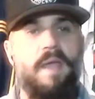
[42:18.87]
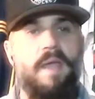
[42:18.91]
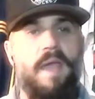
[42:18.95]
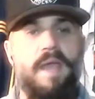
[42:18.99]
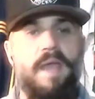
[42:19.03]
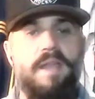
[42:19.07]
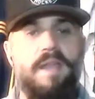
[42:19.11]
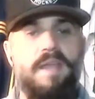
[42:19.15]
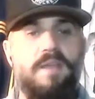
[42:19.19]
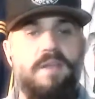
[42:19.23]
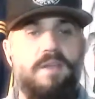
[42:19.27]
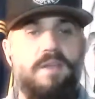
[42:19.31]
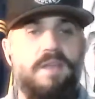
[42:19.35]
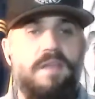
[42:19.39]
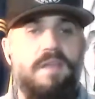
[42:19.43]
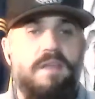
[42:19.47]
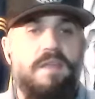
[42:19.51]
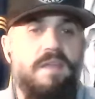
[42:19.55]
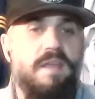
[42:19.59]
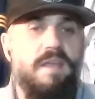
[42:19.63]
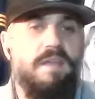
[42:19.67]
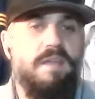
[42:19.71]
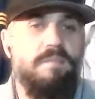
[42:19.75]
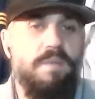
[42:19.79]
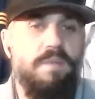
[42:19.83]
And he
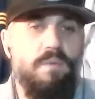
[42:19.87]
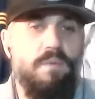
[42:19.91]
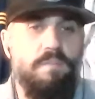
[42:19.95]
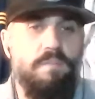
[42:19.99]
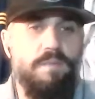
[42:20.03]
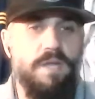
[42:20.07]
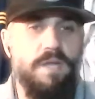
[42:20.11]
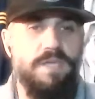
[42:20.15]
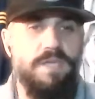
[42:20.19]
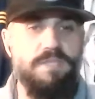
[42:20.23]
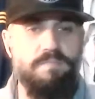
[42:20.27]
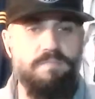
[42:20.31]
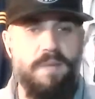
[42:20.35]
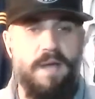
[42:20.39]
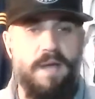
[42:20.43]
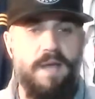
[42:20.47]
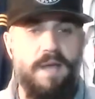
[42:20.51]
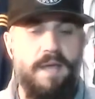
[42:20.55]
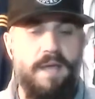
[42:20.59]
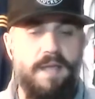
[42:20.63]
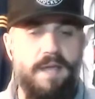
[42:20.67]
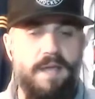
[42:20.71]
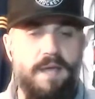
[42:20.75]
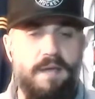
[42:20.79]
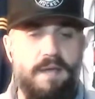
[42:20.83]
can be replaced
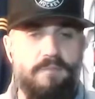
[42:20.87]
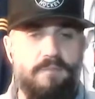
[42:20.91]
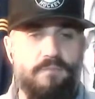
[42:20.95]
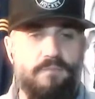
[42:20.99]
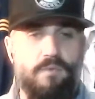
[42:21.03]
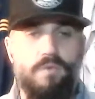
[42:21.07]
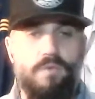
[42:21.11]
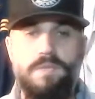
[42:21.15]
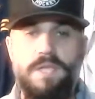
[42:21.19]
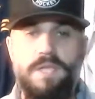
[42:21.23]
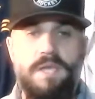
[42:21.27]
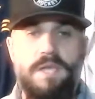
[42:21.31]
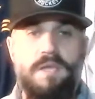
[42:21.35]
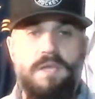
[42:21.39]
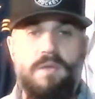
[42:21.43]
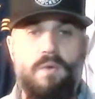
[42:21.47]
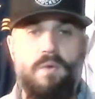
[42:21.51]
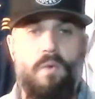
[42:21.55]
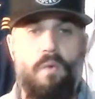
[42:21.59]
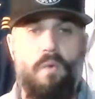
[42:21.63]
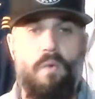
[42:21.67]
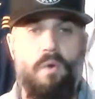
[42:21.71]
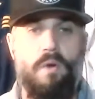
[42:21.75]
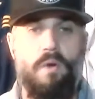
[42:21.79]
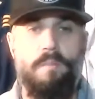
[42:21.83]
by Frolik
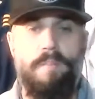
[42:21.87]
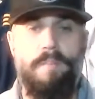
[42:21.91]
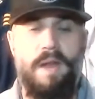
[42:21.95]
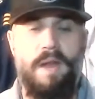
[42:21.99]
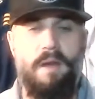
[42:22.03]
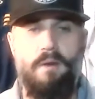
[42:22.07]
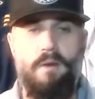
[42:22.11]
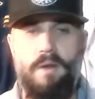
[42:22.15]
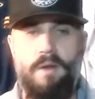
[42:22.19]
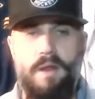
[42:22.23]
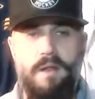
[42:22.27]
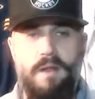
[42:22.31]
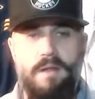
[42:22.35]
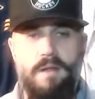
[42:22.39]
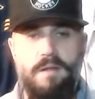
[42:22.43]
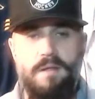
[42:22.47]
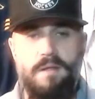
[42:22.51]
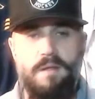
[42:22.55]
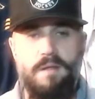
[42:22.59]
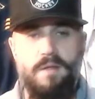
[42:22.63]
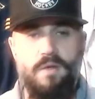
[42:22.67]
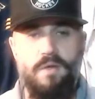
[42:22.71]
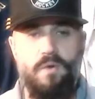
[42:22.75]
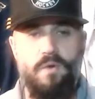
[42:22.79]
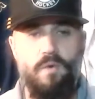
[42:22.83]
or Perry,
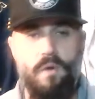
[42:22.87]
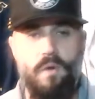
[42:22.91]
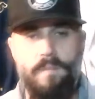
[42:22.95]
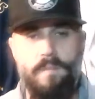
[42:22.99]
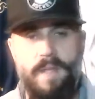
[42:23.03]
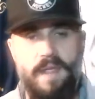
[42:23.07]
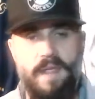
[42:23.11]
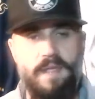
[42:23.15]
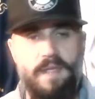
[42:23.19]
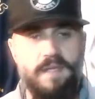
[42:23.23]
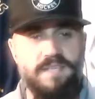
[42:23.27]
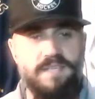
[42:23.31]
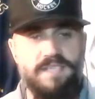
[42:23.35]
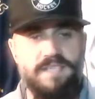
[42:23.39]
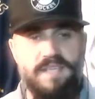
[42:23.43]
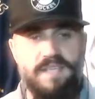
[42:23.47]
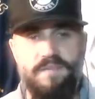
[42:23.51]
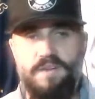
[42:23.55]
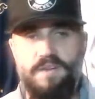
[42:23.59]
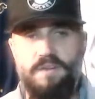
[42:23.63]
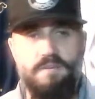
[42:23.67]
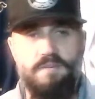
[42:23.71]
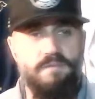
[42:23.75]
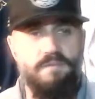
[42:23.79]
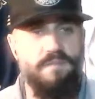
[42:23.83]
who are making
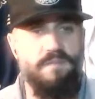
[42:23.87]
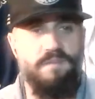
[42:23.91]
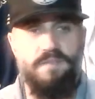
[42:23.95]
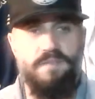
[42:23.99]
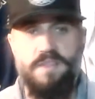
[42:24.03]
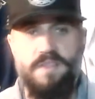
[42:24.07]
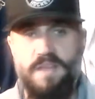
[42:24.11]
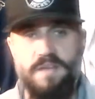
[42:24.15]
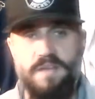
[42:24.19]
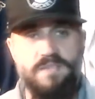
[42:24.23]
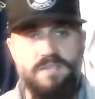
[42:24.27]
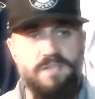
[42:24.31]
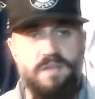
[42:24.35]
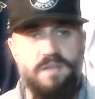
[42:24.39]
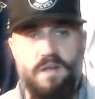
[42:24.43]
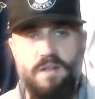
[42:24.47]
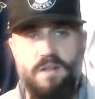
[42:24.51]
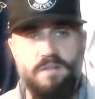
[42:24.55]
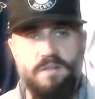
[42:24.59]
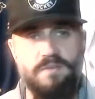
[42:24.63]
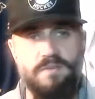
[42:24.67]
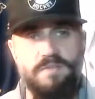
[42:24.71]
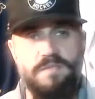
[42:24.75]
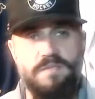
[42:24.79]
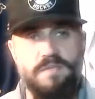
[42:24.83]

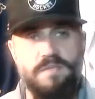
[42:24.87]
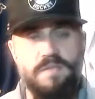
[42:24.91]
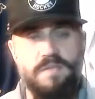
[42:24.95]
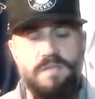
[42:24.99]
$750,000.